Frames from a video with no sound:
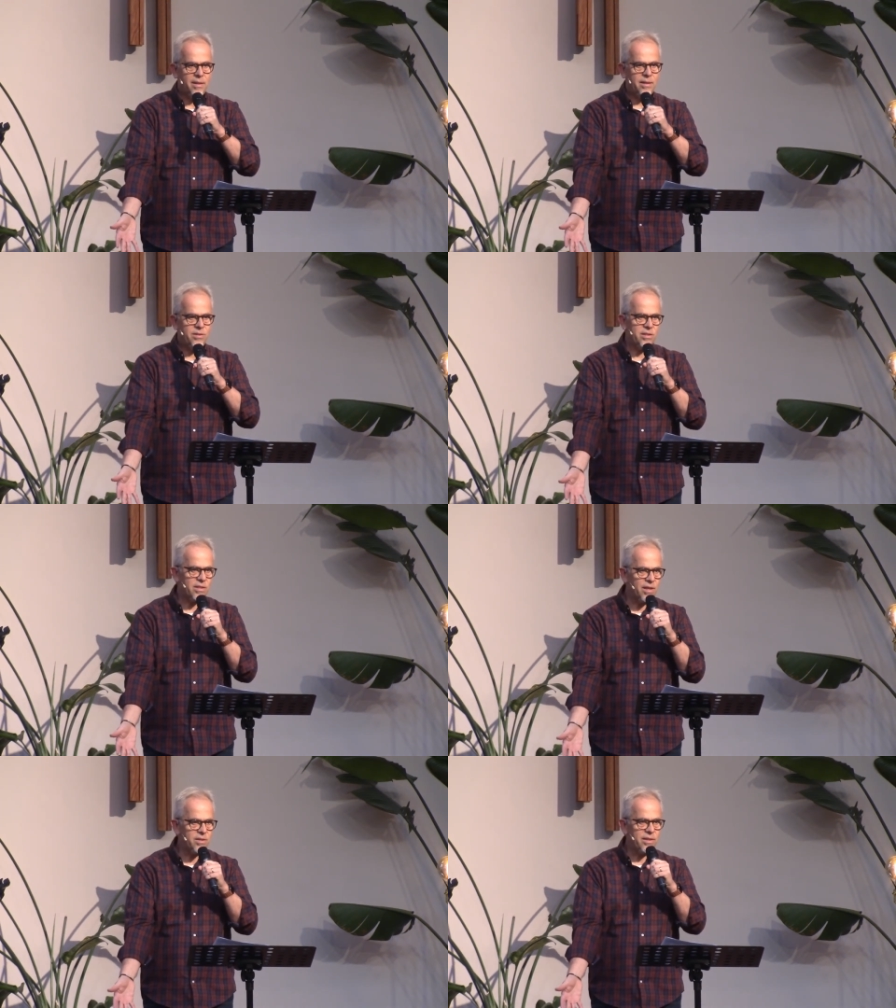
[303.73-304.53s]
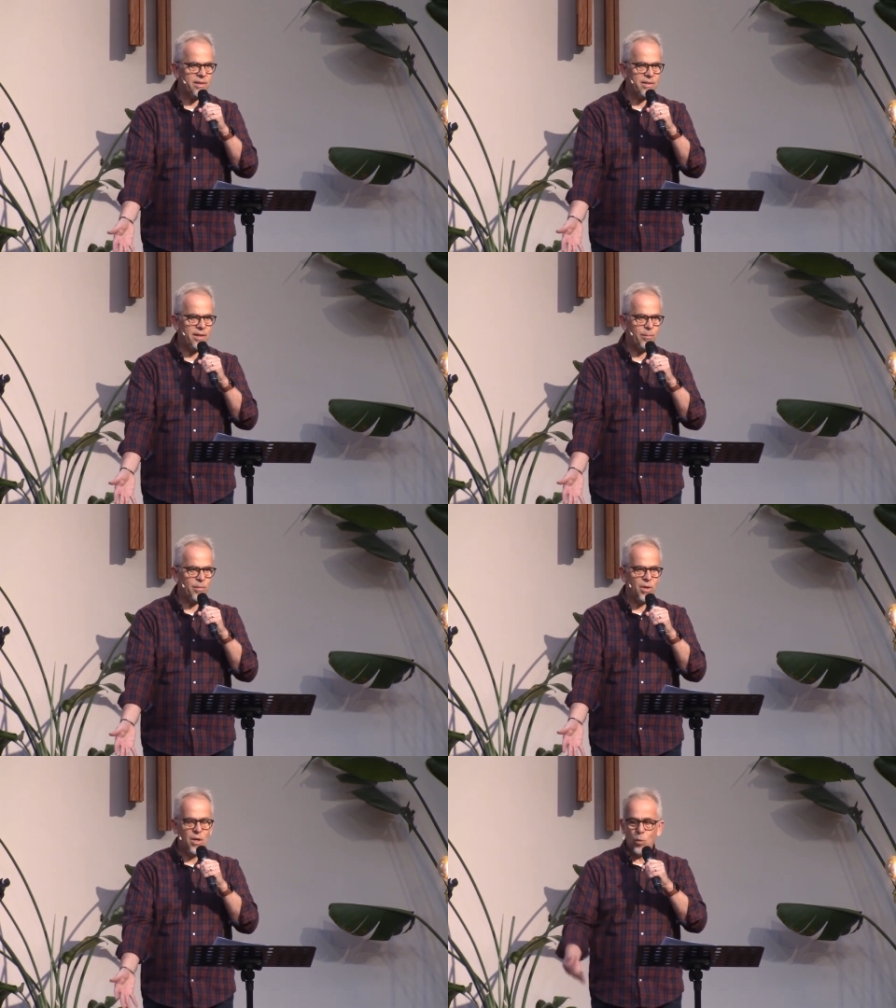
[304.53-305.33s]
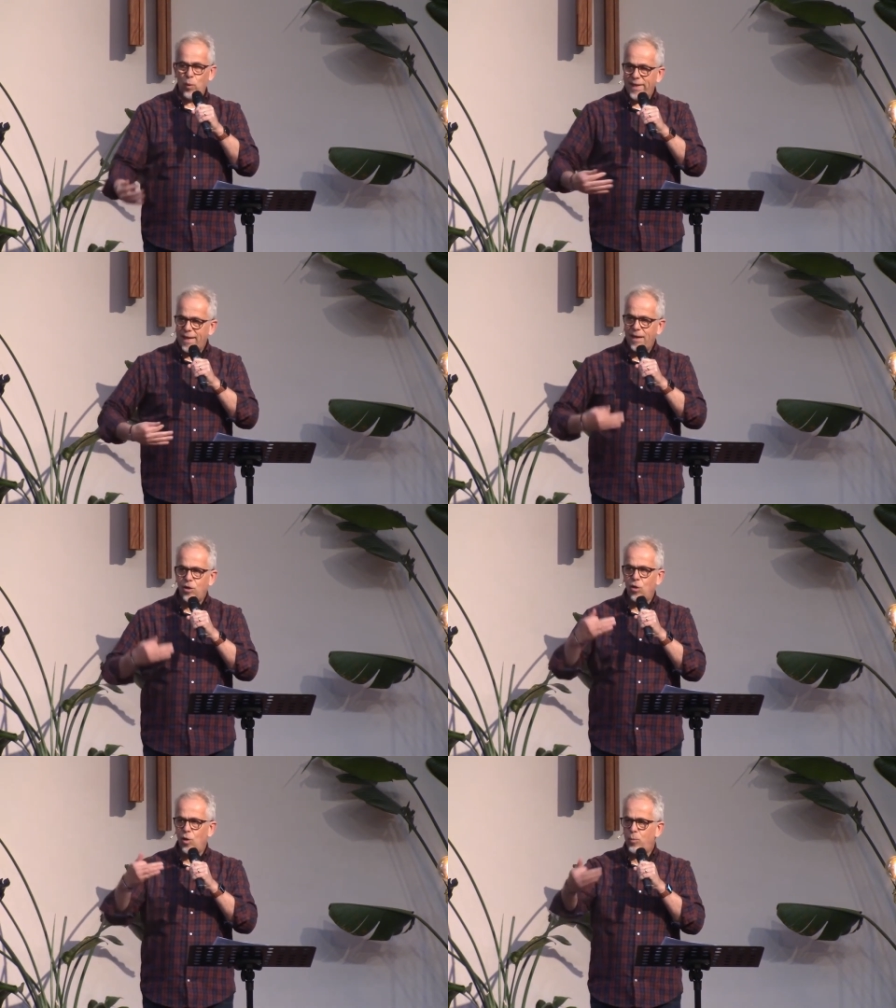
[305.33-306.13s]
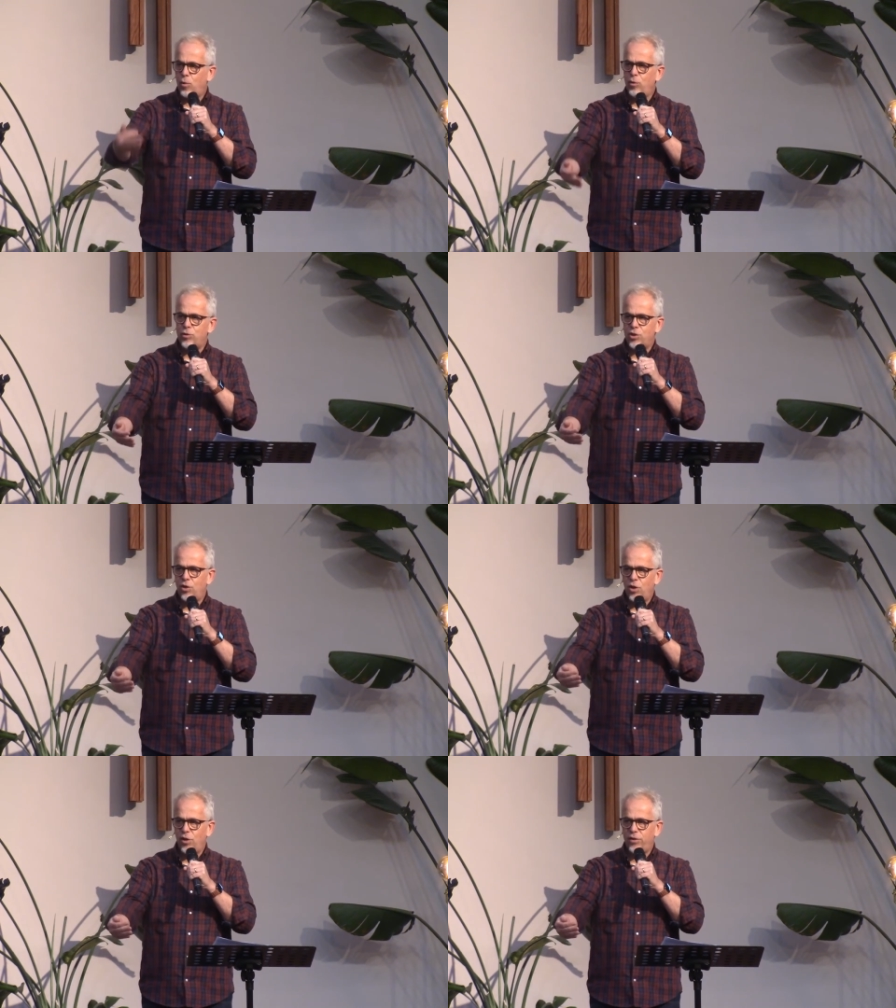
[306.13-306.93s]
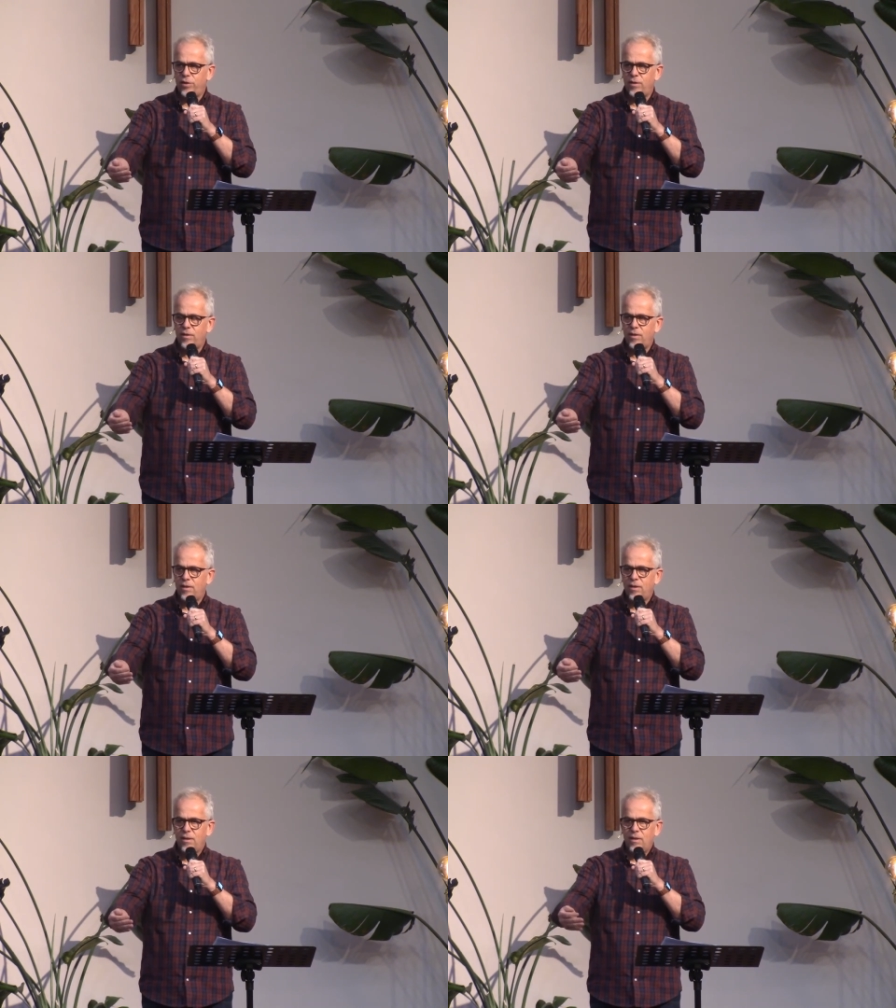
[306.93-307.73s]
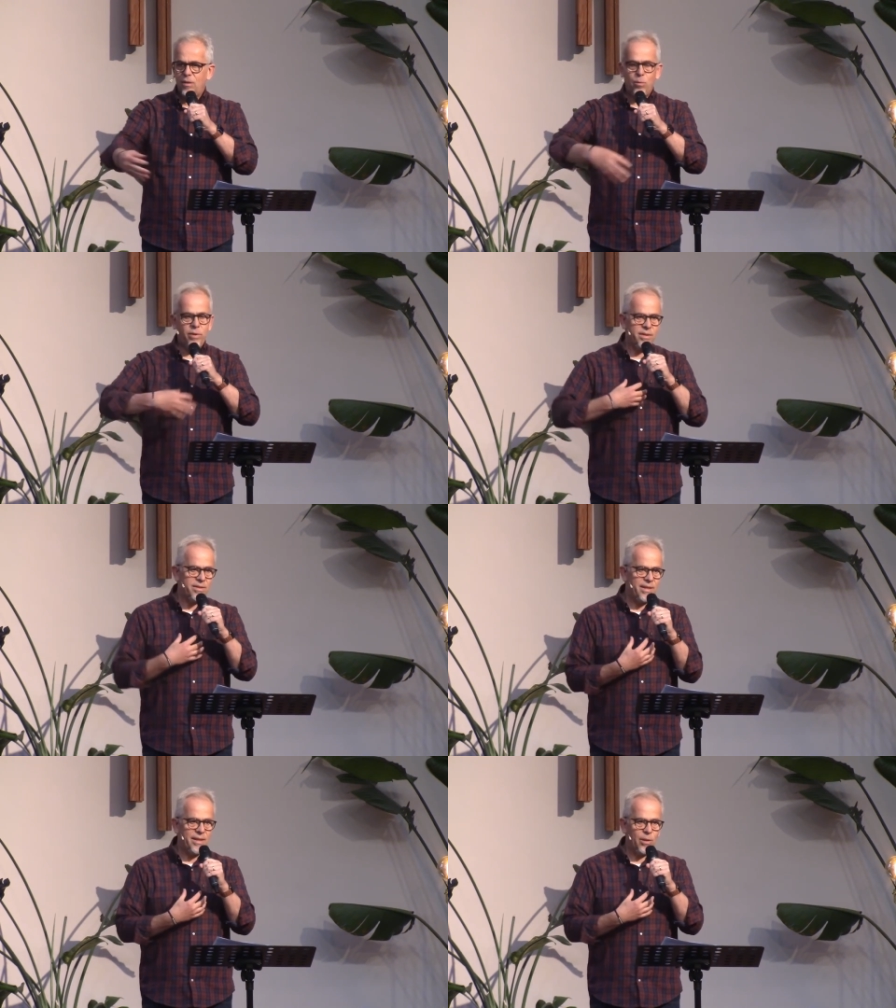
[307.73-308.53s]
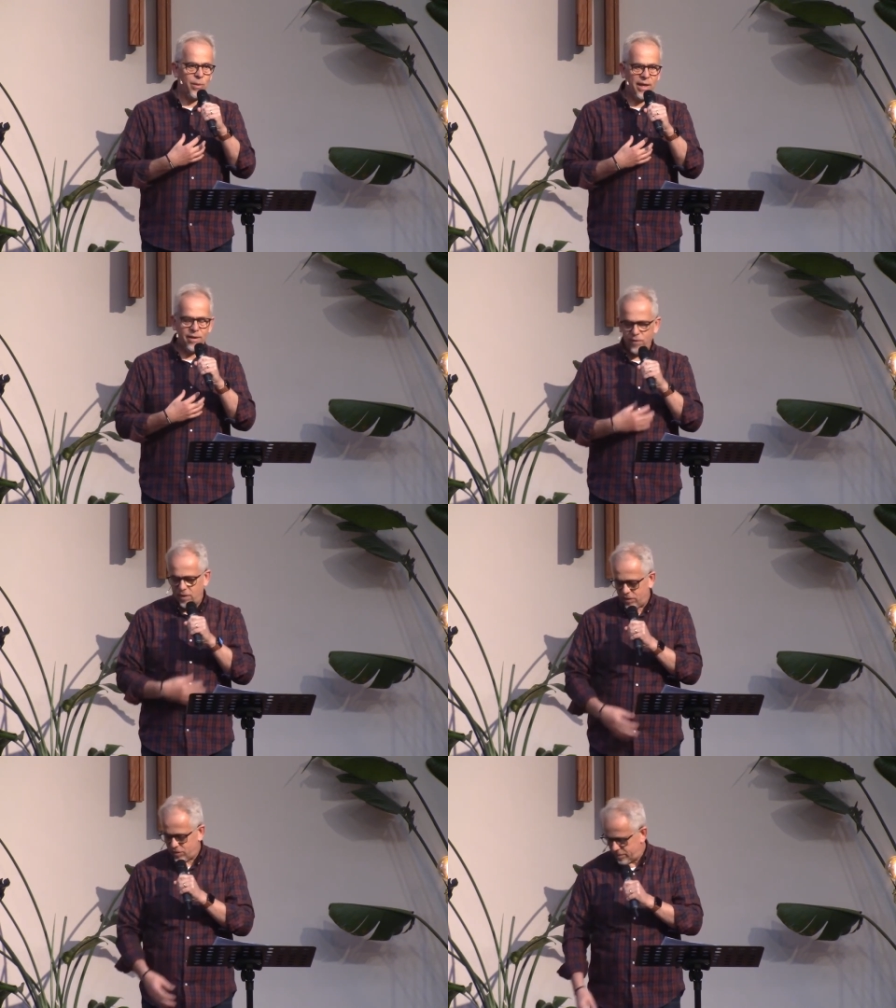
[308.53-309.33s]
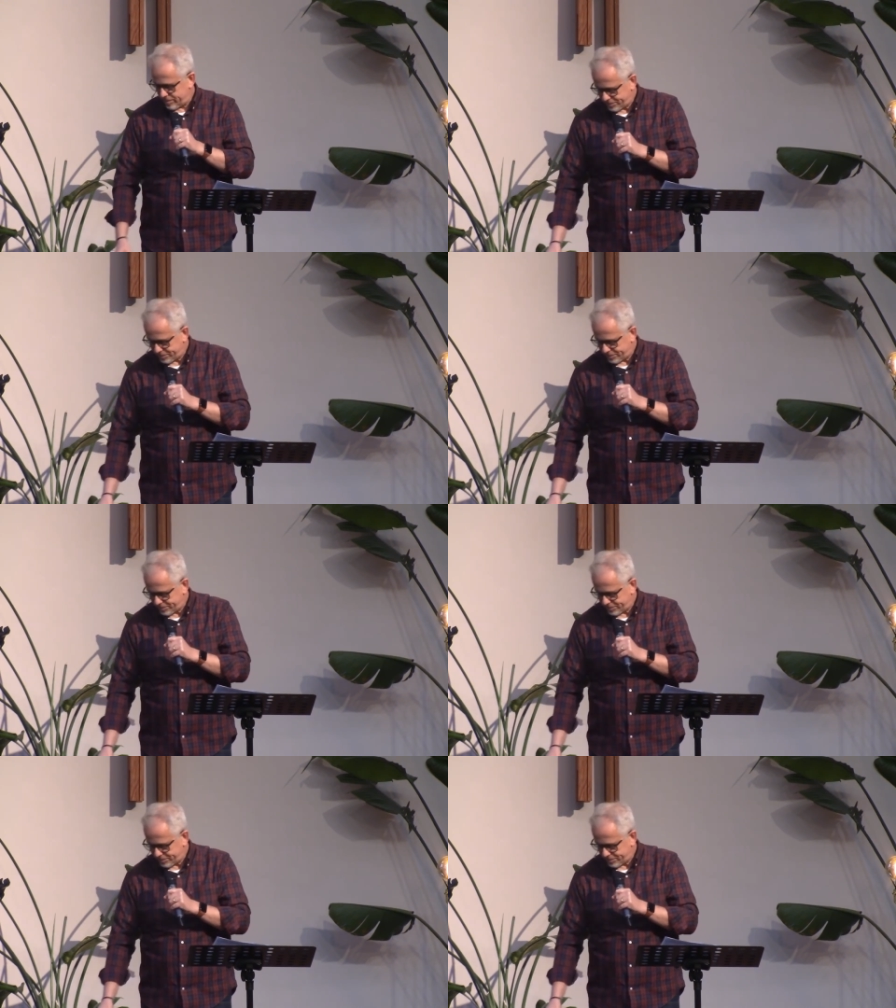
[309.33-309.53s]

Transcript: It's disgusting to Him. We cannot approach God with the sin that we have in us.